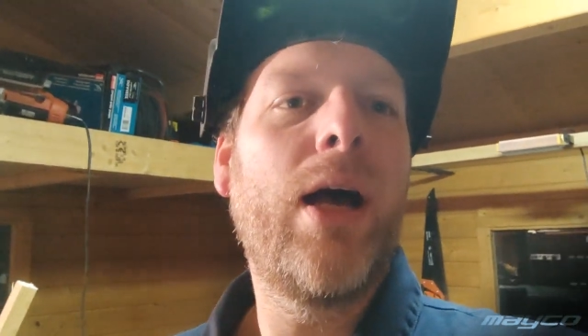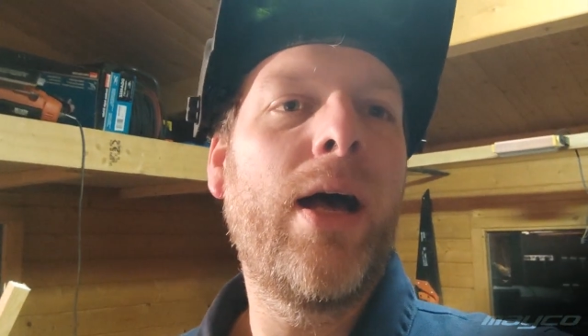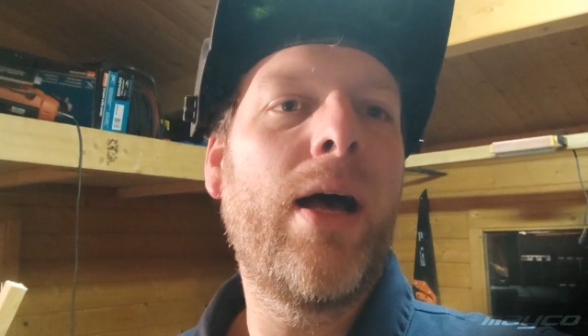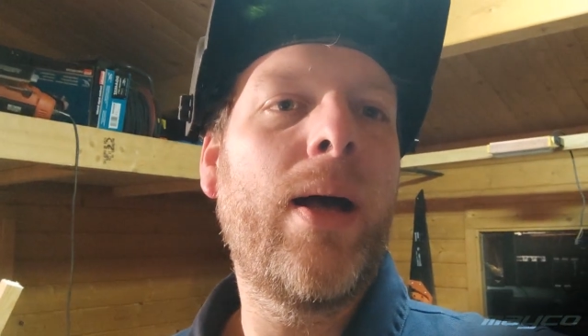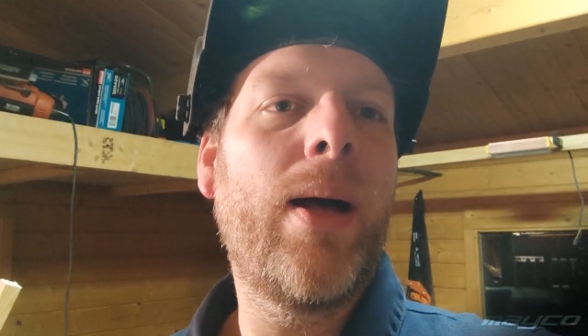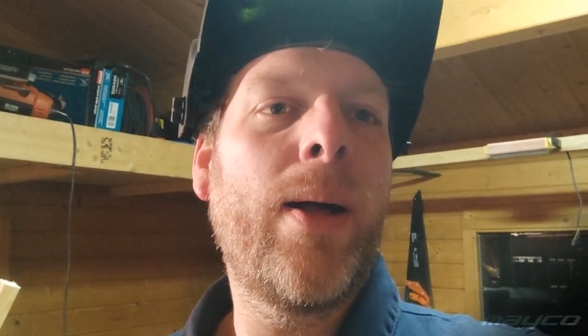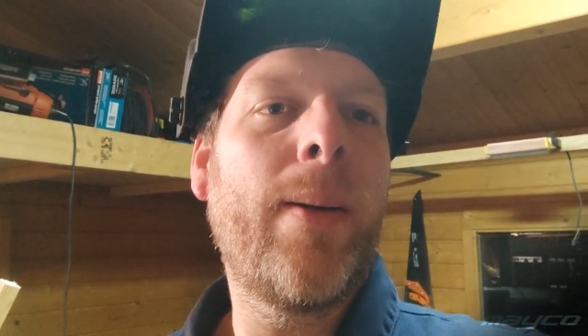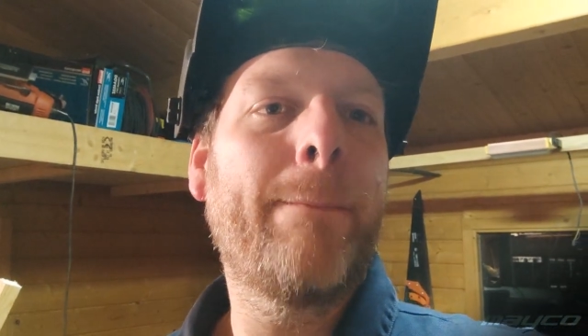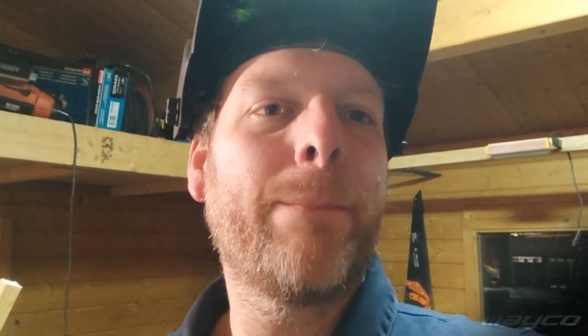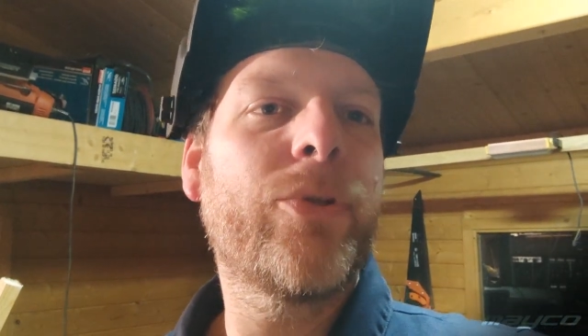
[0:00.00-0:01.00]

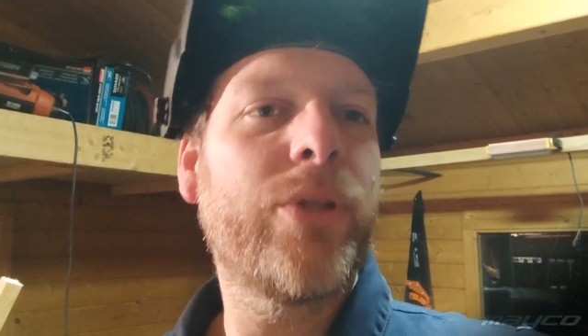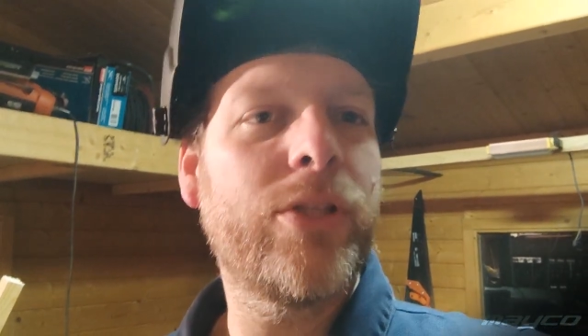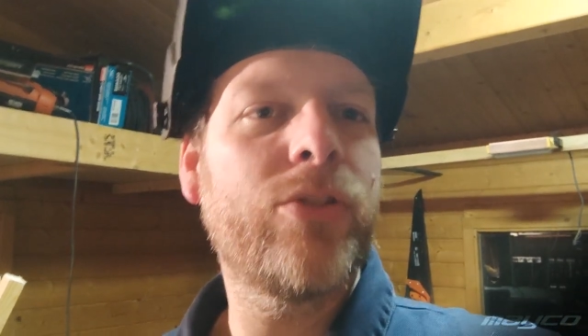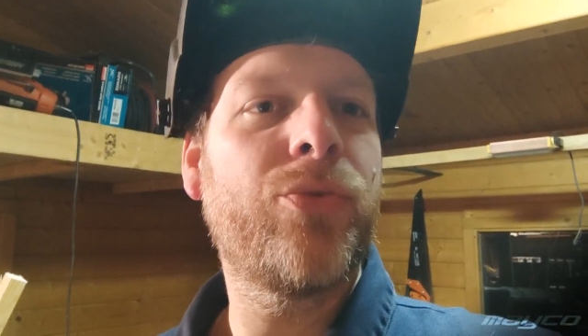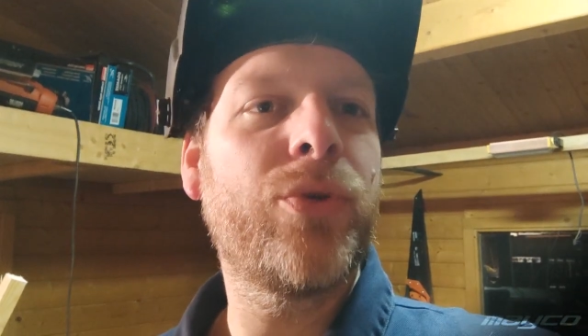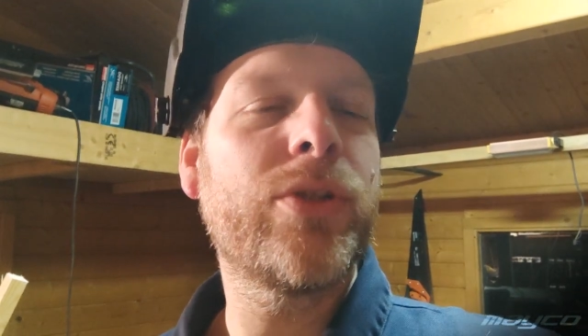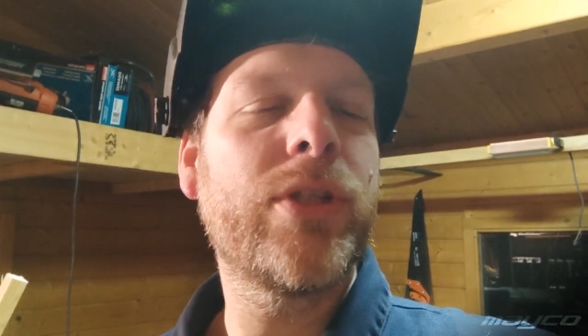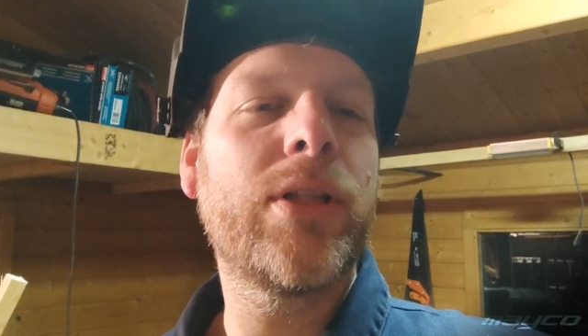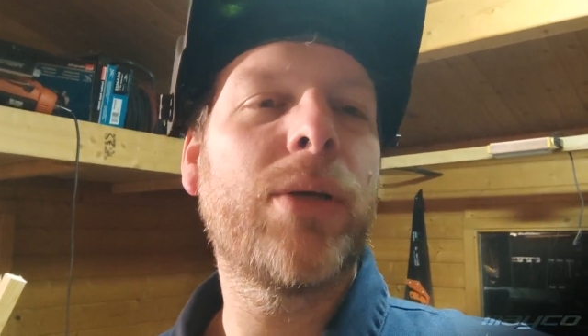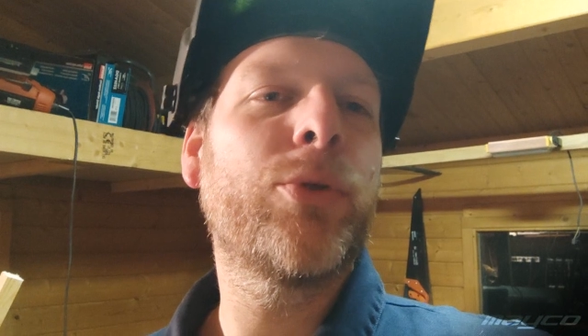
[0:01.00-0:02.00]
So that's the first
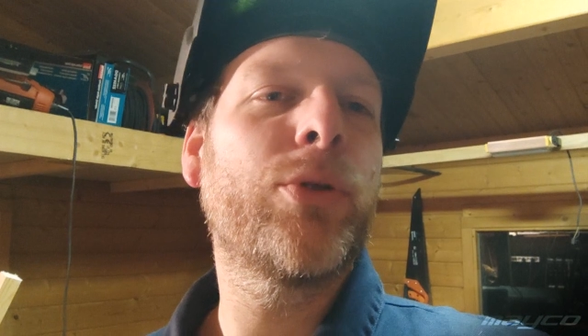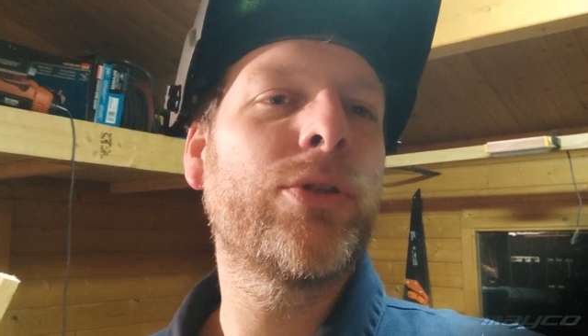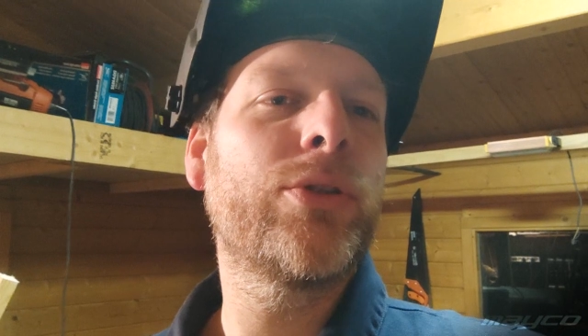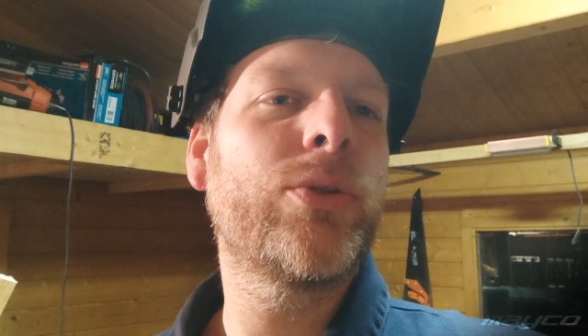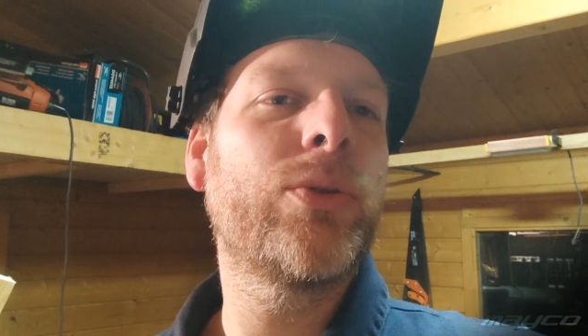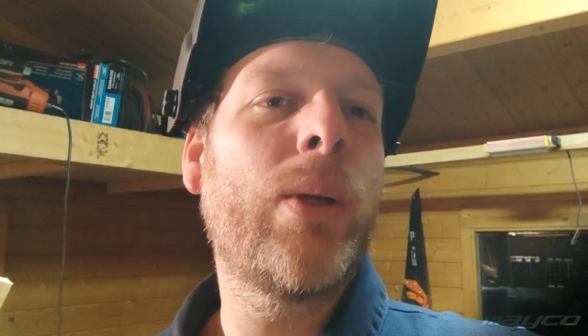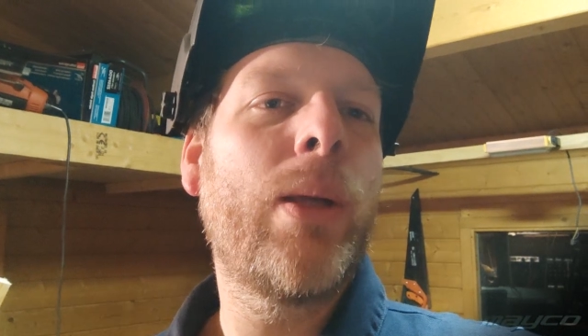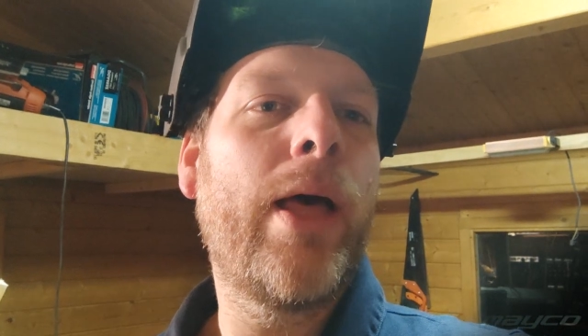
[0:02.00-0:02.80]
thing I'm gonna do,